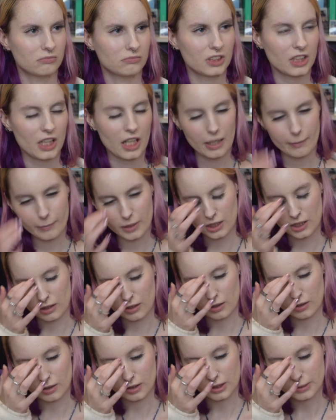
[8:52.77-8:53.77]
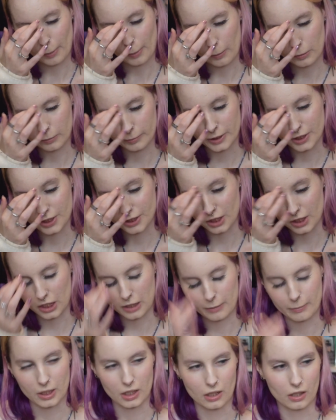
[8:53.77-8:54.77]
I mean is probably just going to
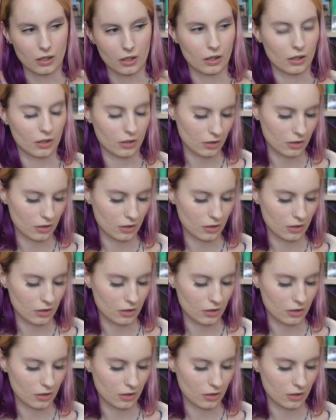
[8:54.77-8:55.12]
be